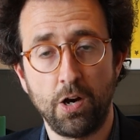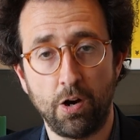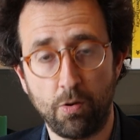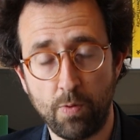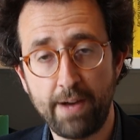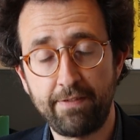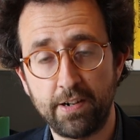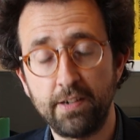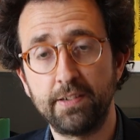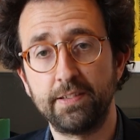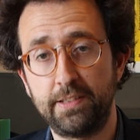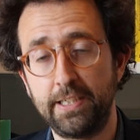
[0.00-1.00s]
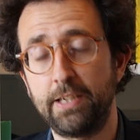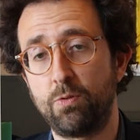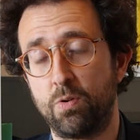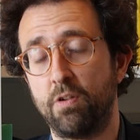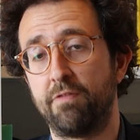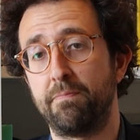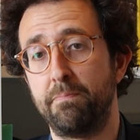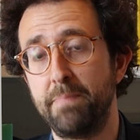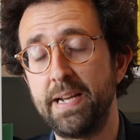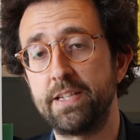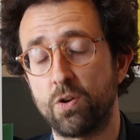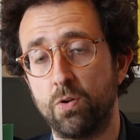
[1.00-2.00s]
However, degrowth
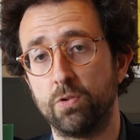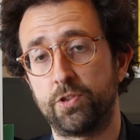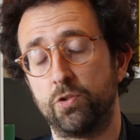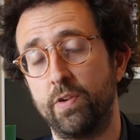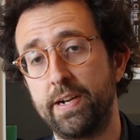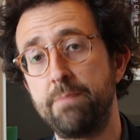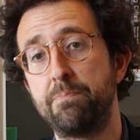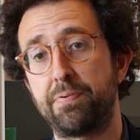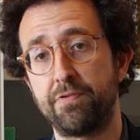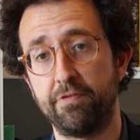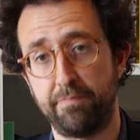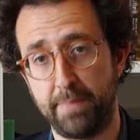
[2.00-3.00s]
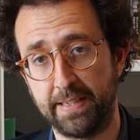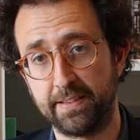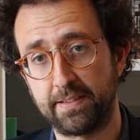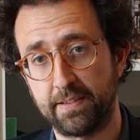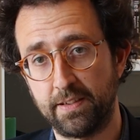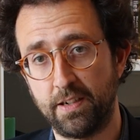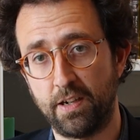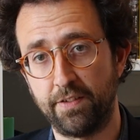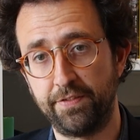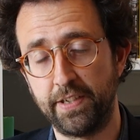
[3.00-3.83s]
means also an improvement of